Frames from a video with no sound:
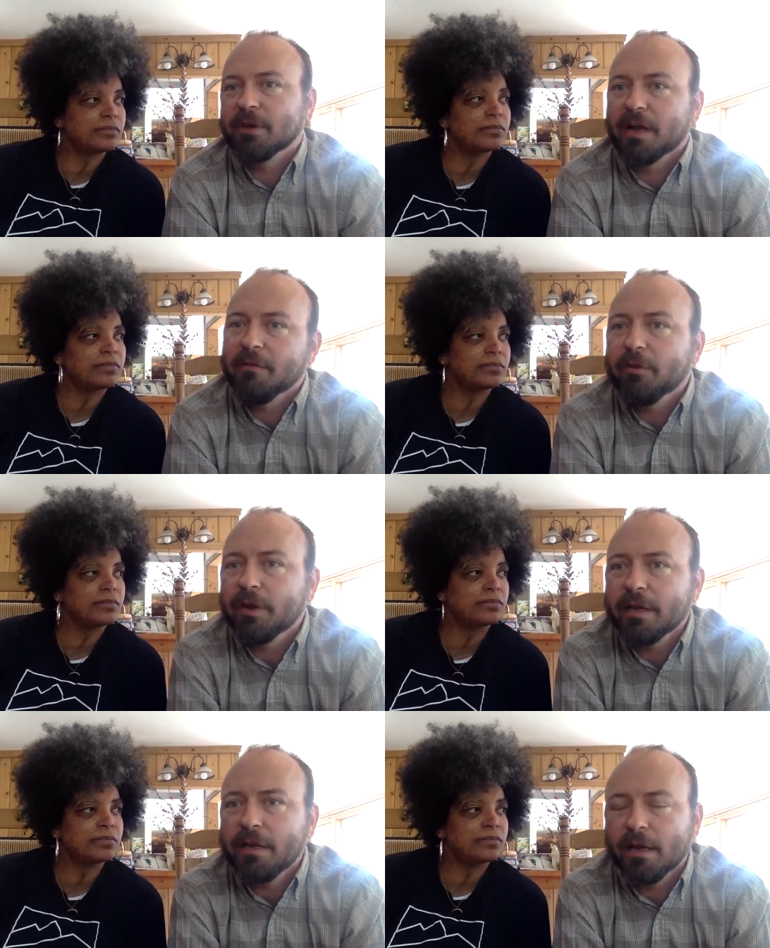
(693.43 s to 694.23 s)
Speaker 1: of
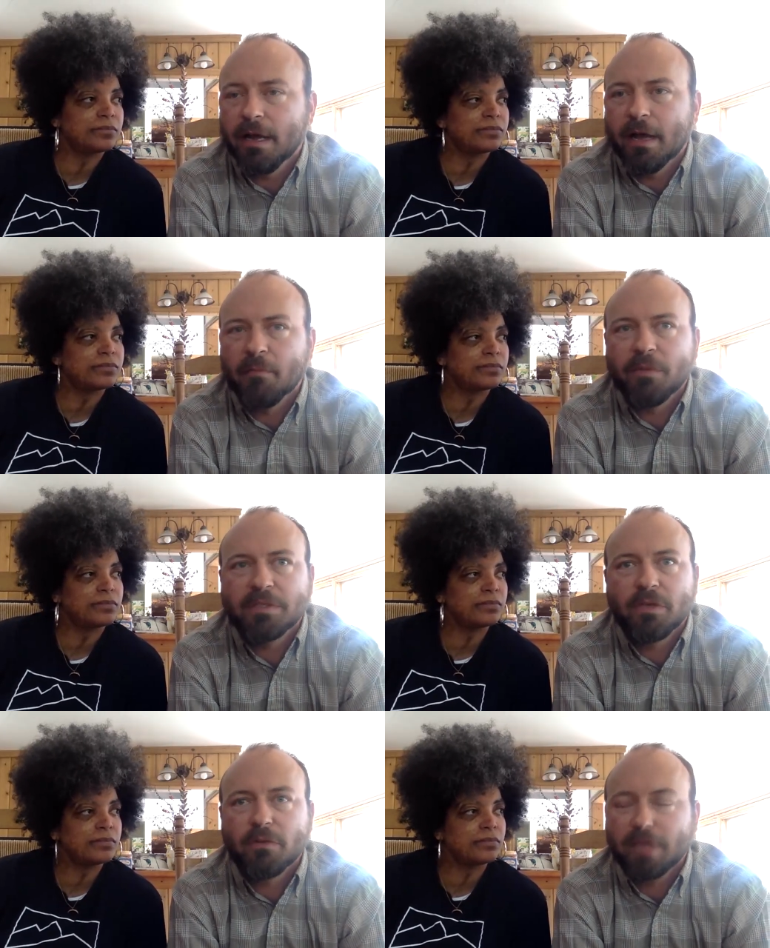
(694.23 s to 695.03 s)
recovery.
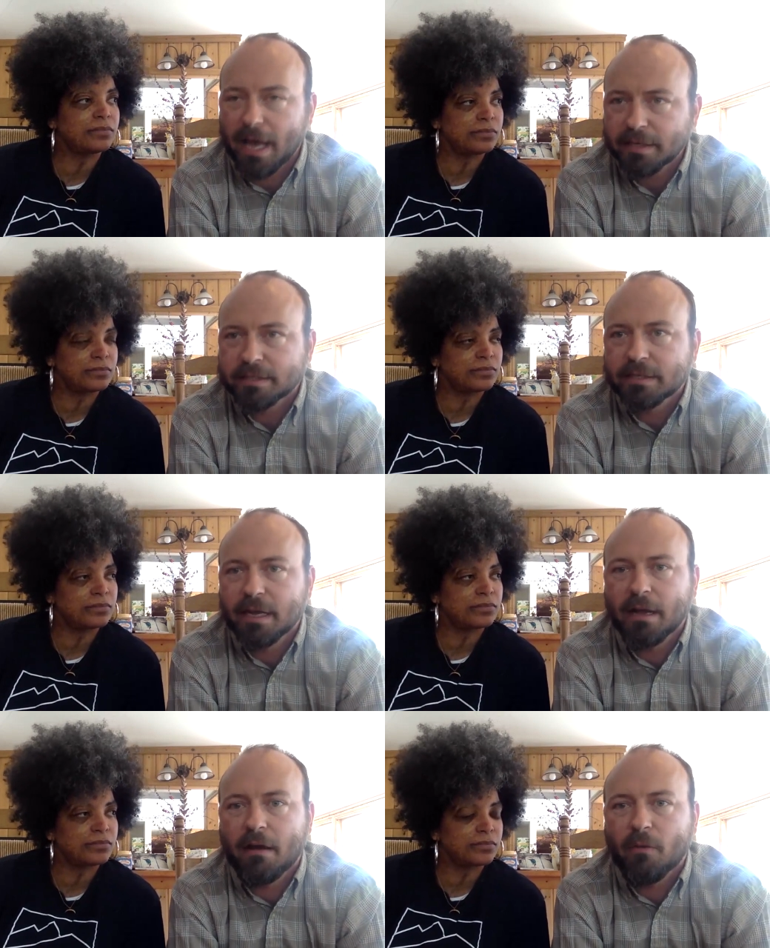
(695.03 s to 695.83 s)
So
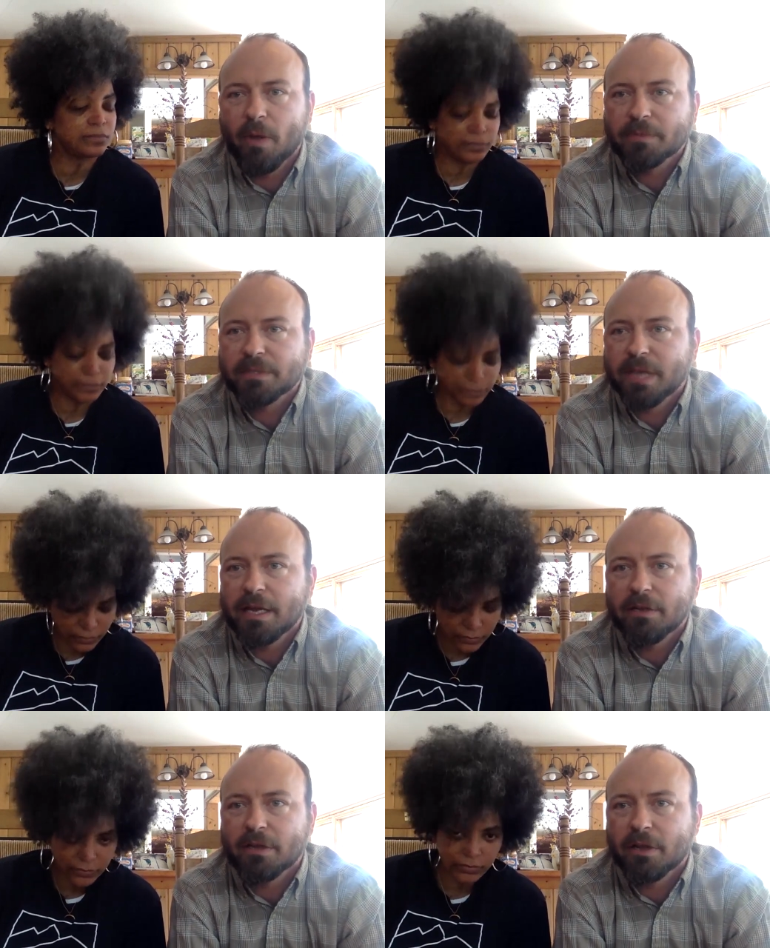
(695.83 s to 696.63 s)
yes, our
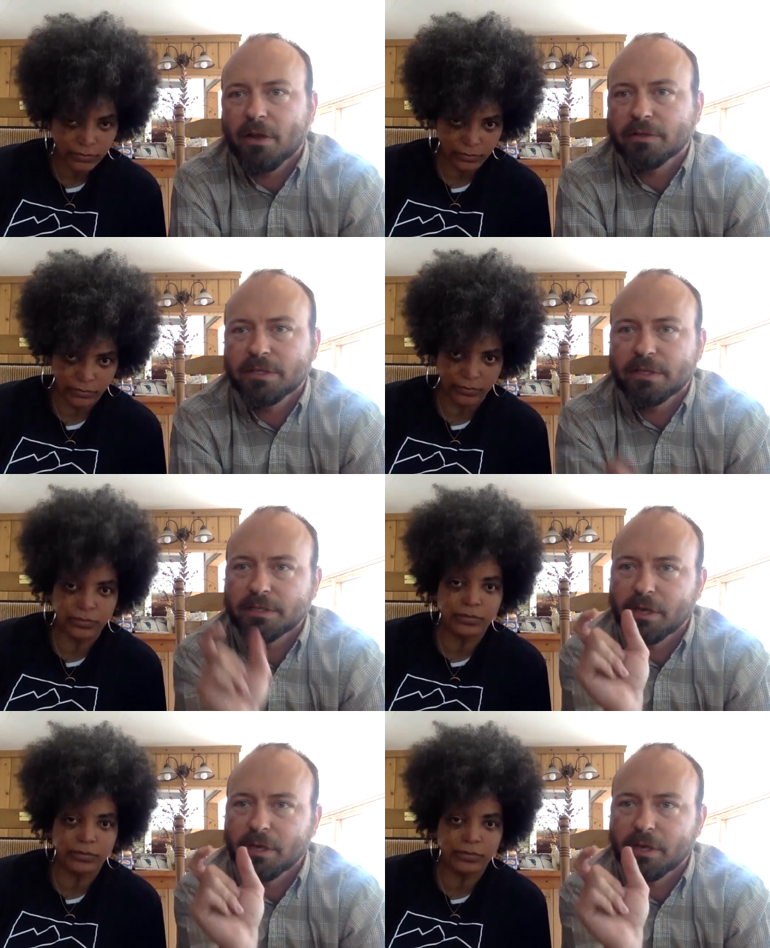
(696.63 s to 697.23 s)
website, you can go to the